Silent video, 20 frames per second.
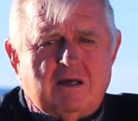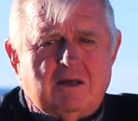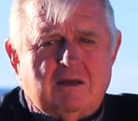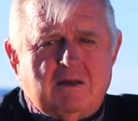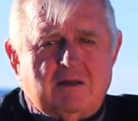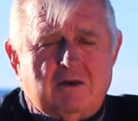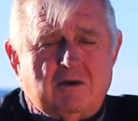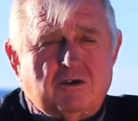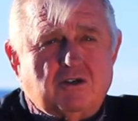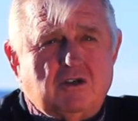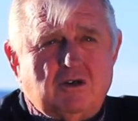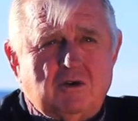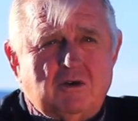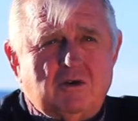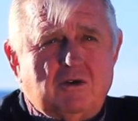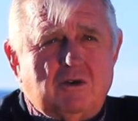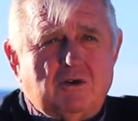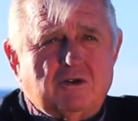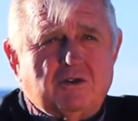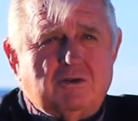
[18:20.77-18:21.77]
There are 2
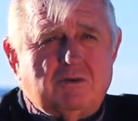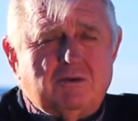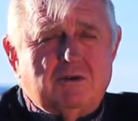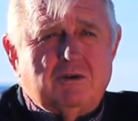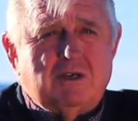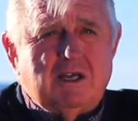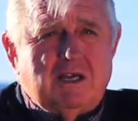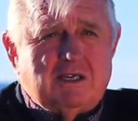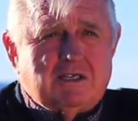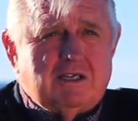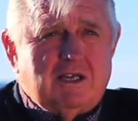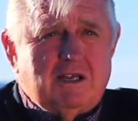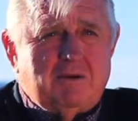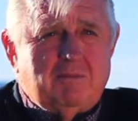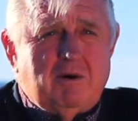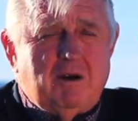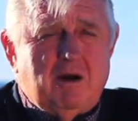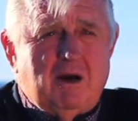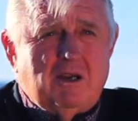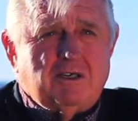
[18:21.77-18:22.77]
of those
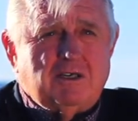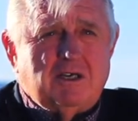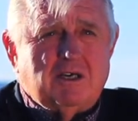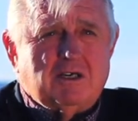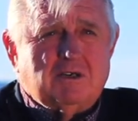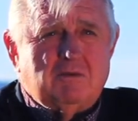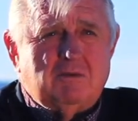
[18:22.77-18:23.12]
designated projects.